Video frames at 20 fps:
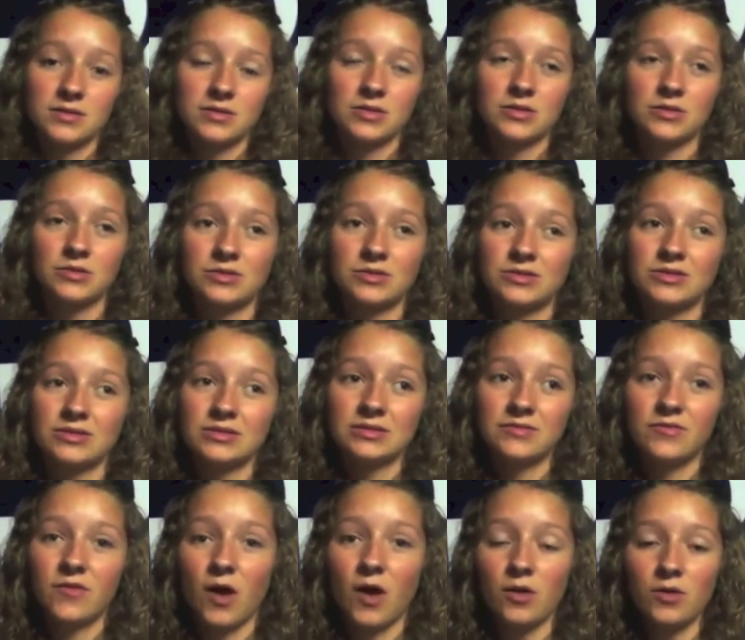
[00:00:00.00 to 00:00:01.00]
So
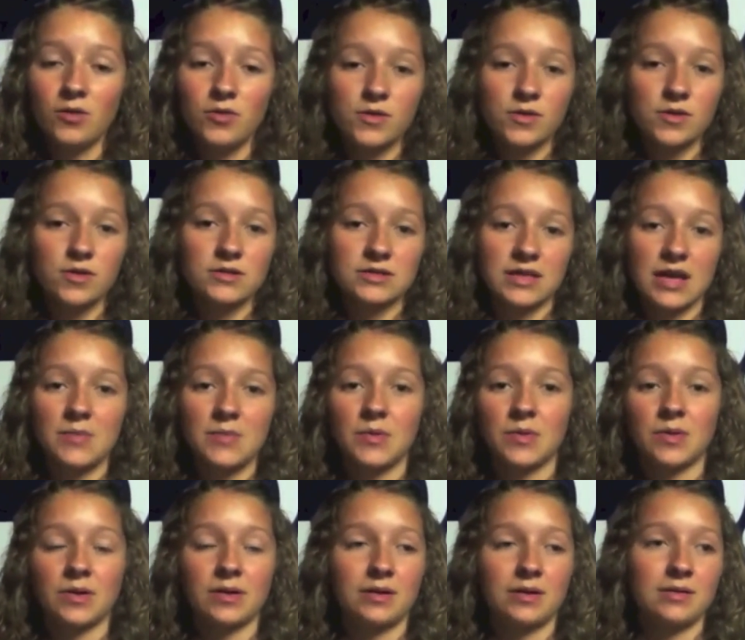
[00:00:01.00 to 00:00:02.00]
follow their
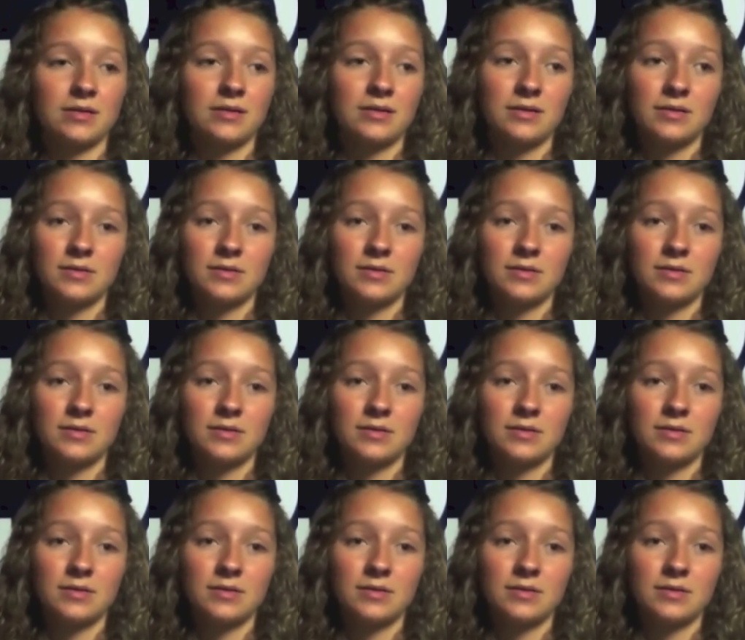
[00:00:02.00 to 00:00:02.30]
example and